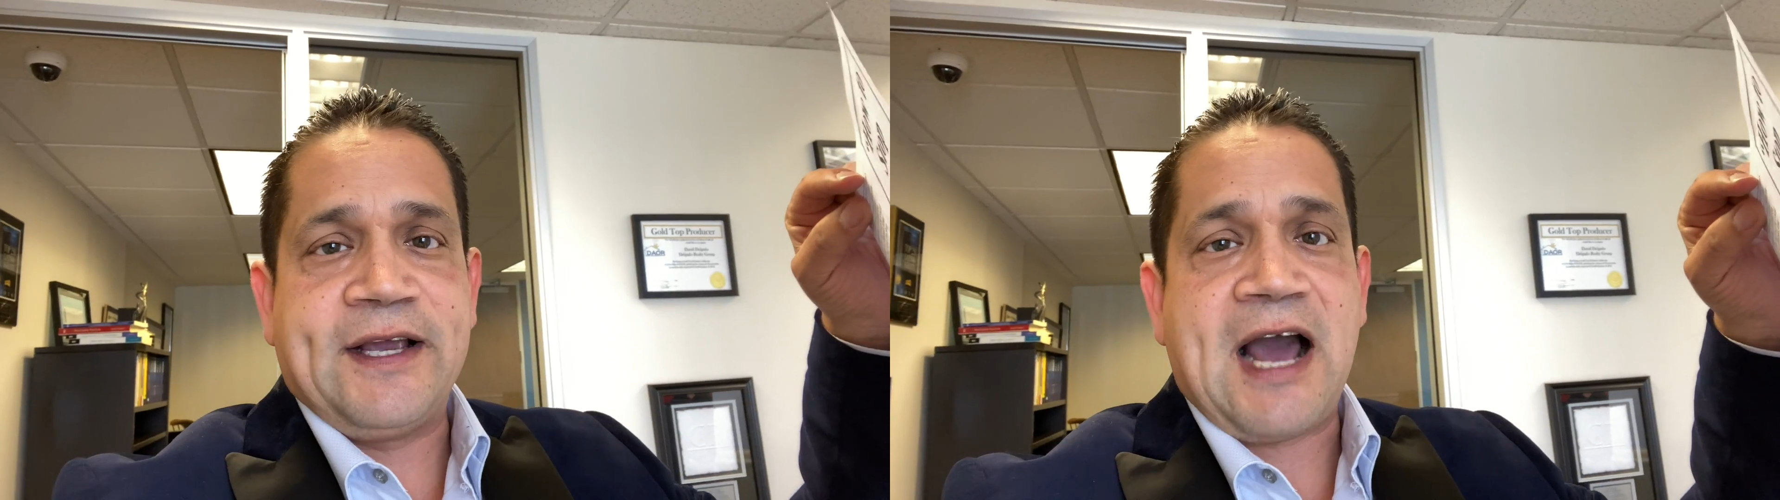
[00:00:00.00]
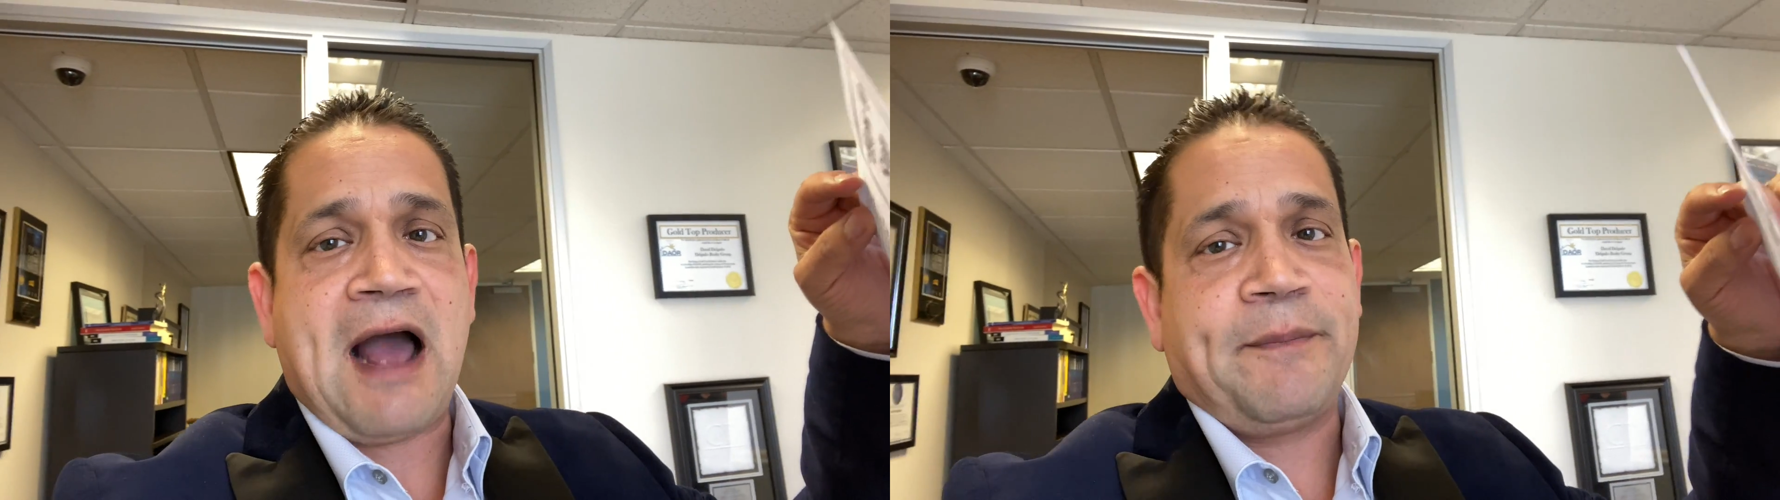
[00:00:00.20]

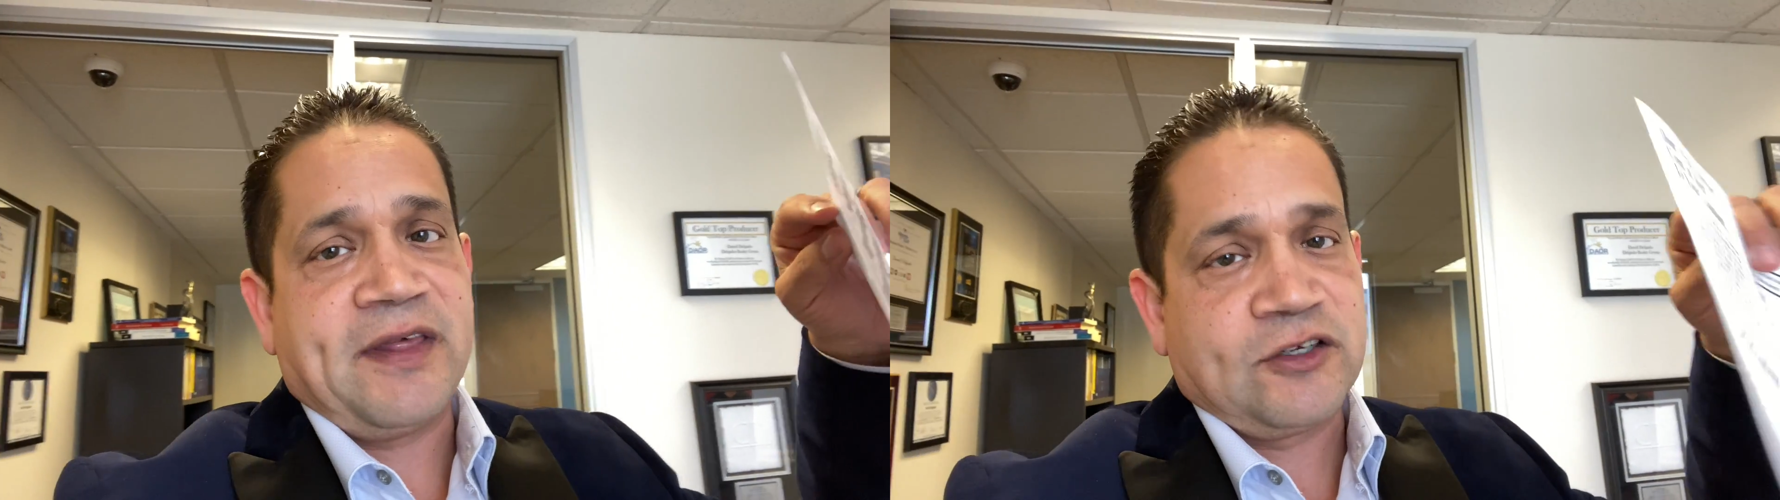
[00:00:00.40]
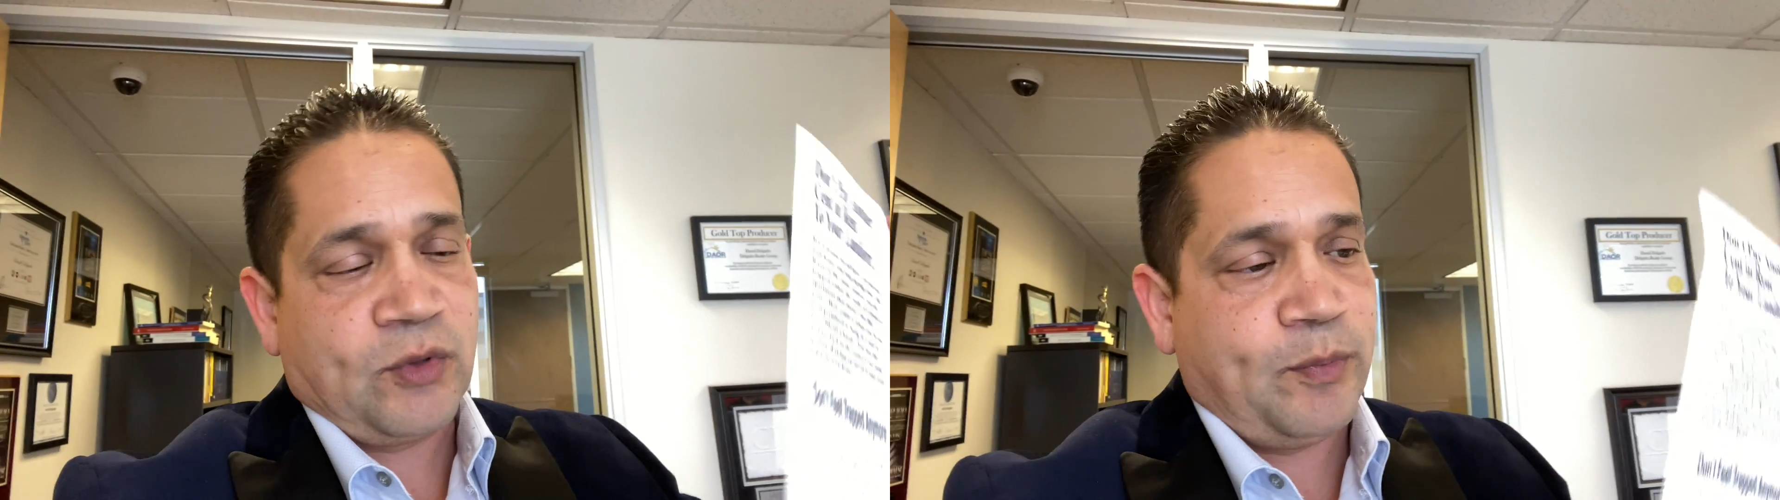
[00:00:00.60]
copy
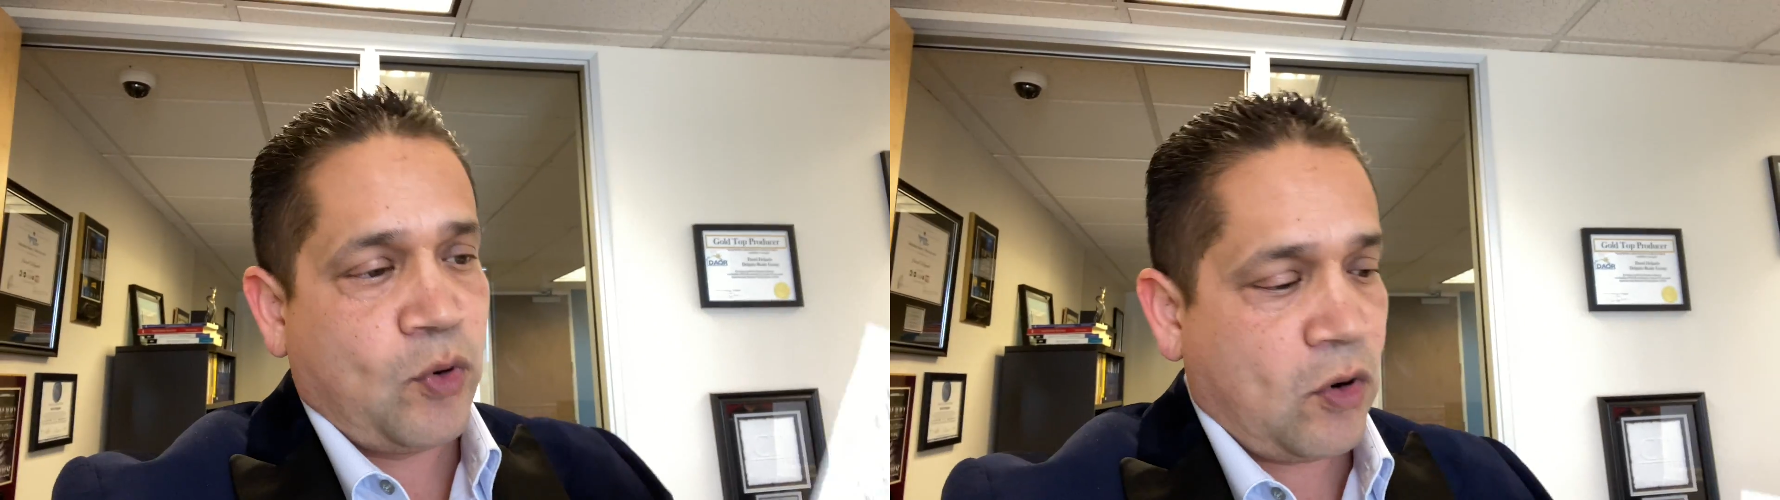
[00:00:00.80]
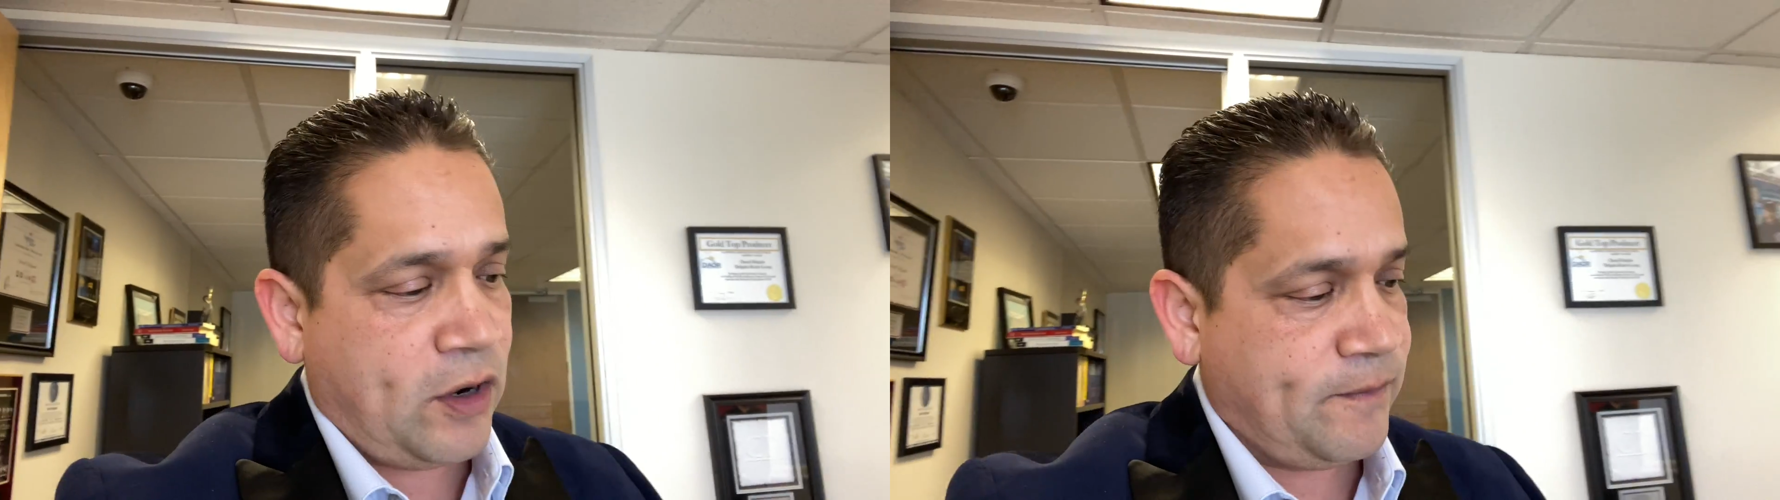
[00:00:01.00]
of this
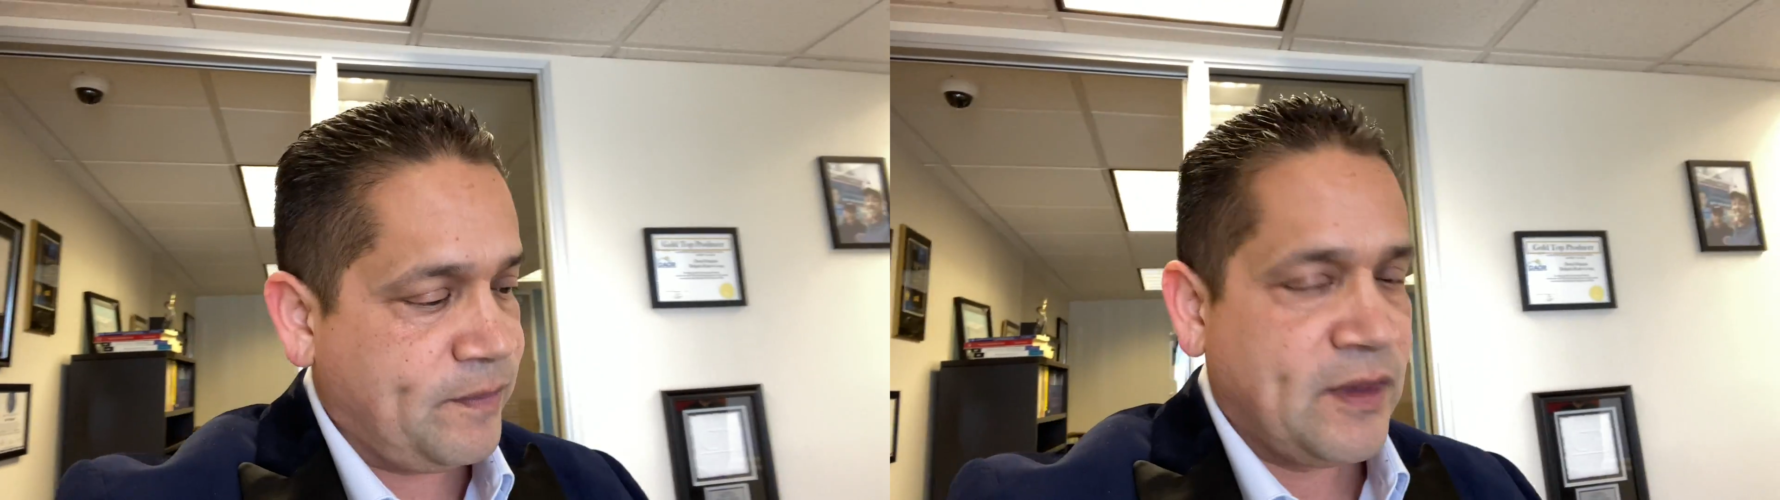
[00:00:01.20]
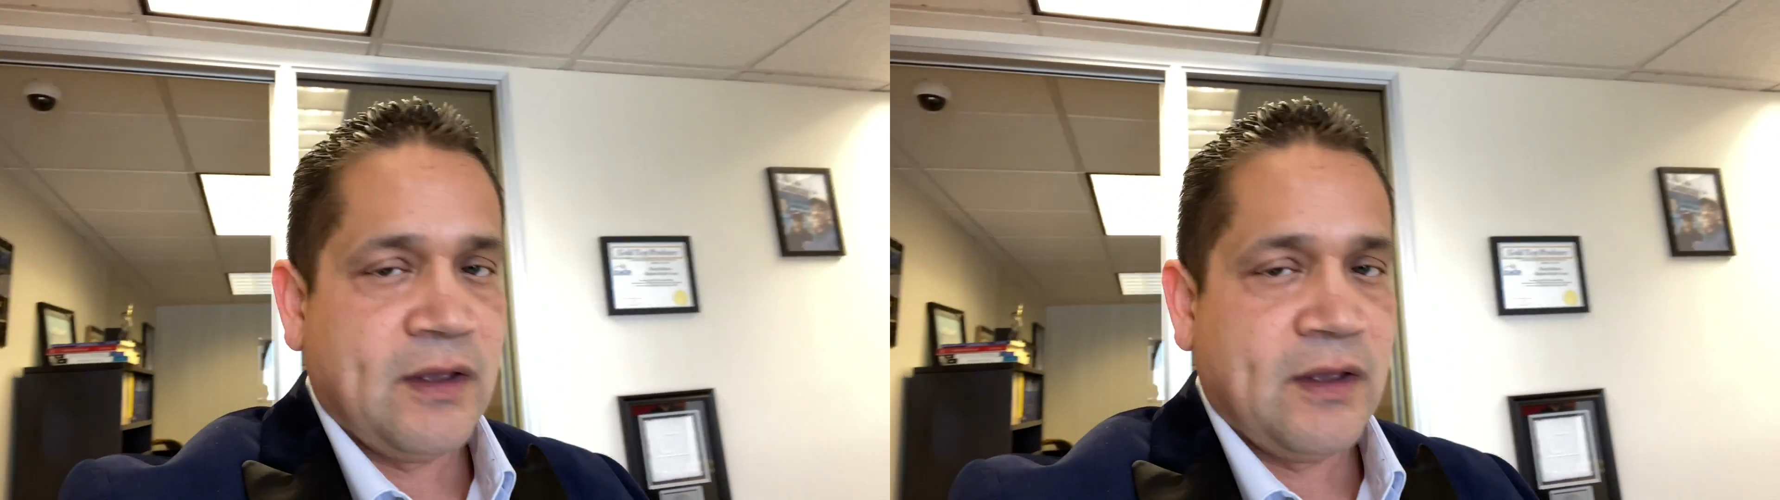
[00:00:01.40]
report,